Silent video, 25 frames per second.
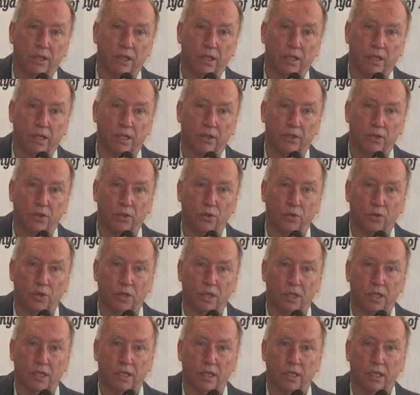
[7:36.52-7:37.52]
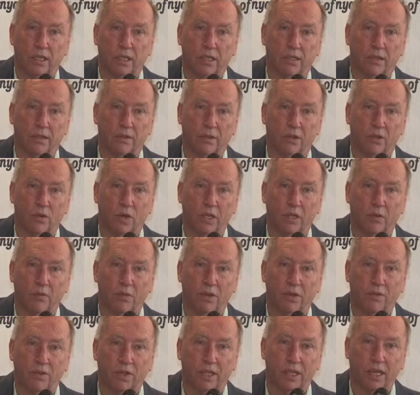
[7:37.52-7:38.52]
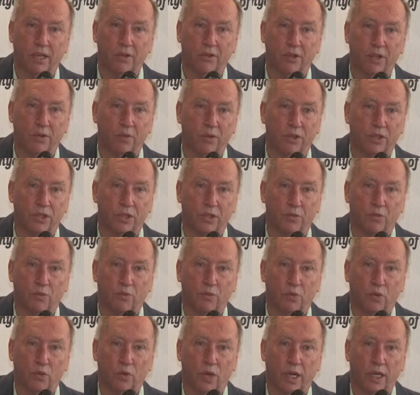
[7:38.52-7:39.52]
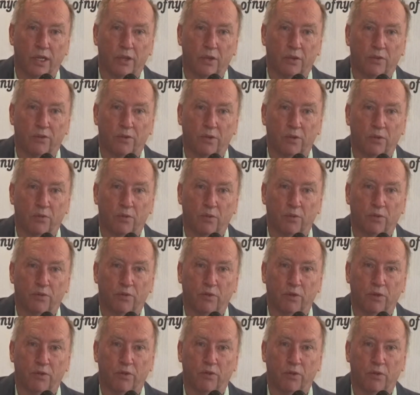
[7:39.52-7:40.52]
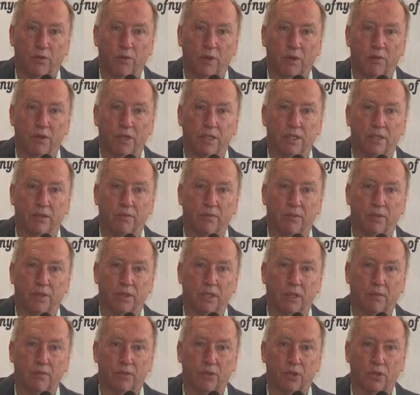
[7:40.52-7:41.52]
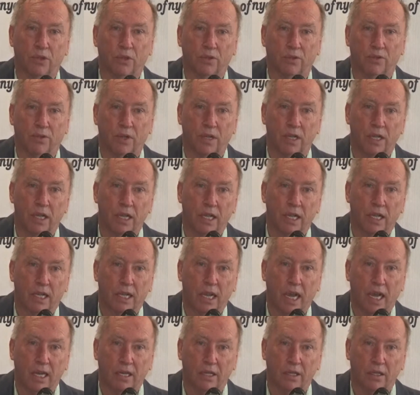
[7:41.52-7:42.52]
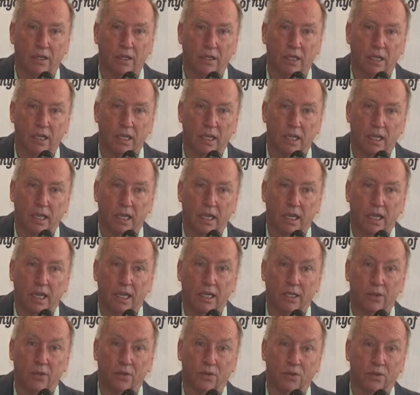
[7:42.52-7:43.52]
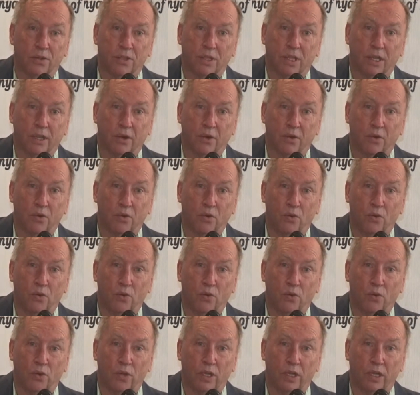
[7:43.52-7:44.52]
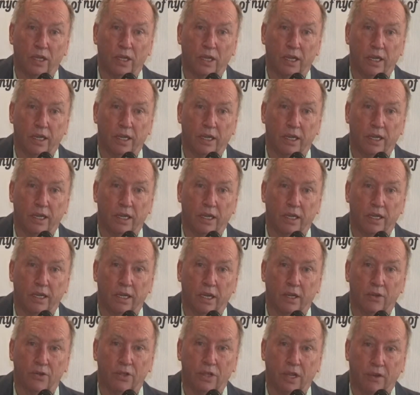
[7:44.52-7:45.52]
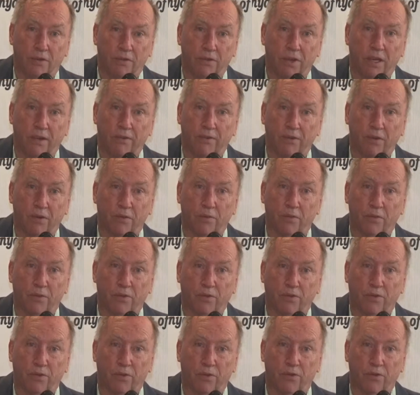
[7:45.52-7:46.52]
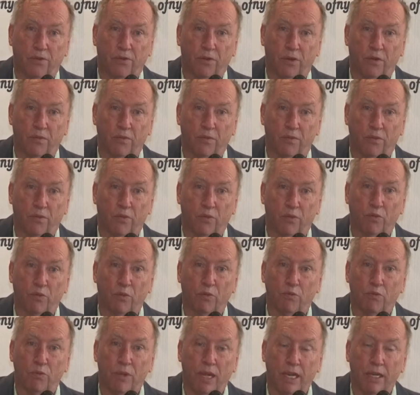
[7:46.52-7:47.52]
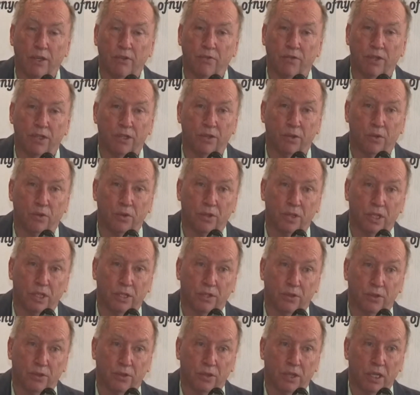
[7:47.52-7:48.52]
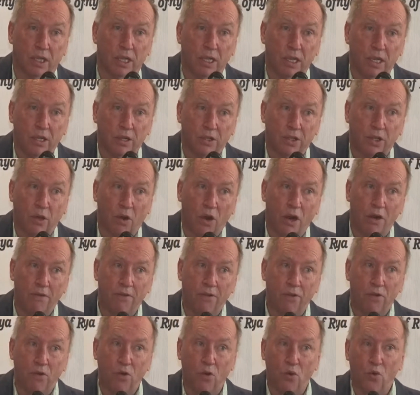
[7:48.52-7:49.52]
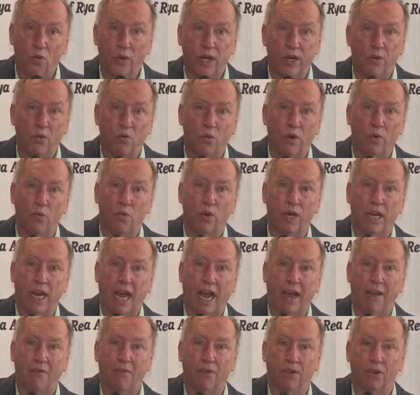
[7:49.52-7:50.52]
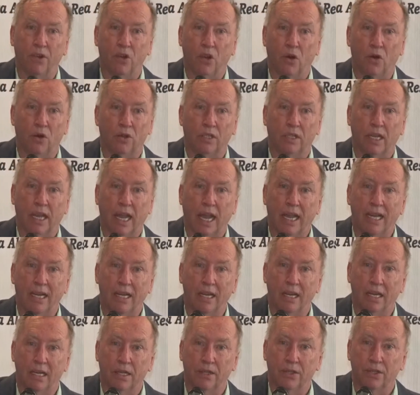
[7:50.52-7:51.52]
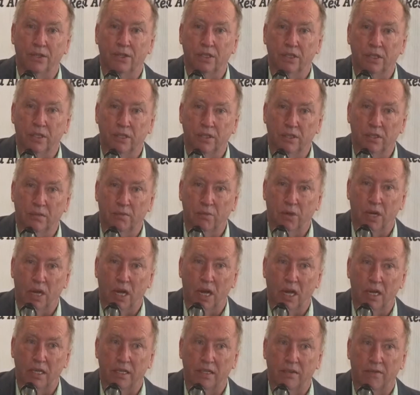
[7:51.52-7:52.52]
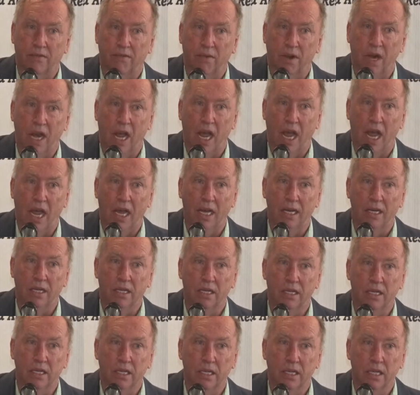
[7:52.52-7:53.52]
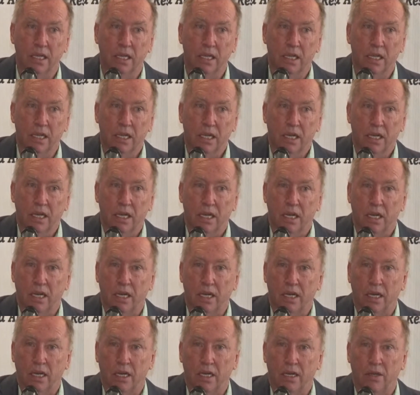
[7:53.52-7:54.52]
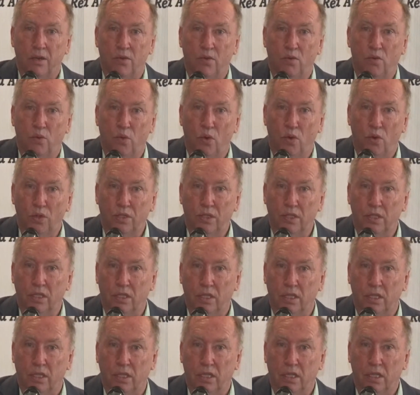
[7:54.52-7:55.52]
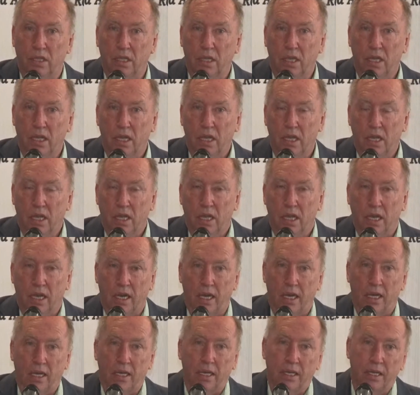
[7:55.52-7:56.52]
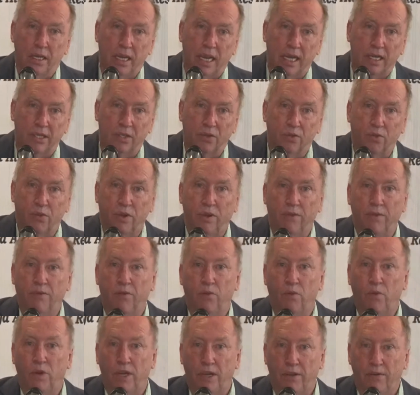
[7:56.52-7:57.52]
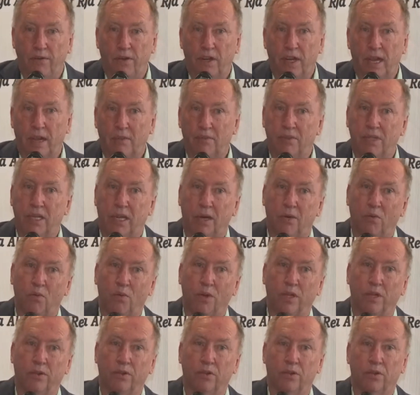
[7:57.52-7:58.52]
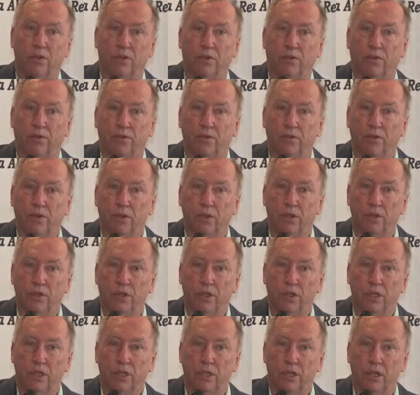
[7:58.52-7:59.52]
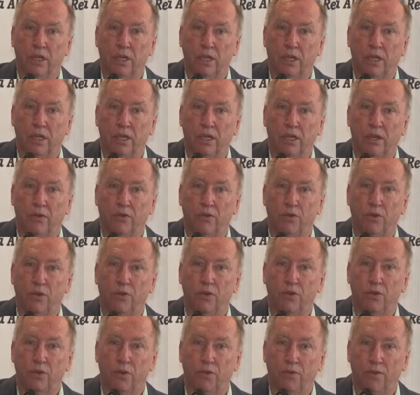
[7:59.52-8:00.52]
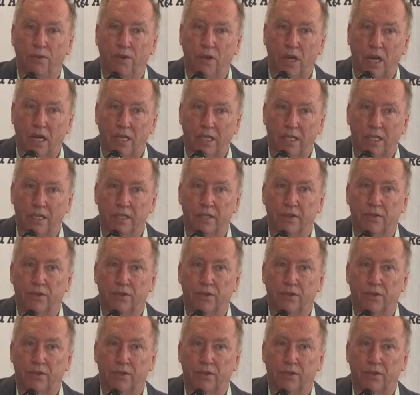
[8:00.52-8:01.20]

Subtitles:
issue that quite a bit of the country, which is quite good for maybe some sort of cattle, is also suffering from major resource issues. So overall, we haven't got endless supplies of land, water. Yes, we've kept up with sort of new varieties of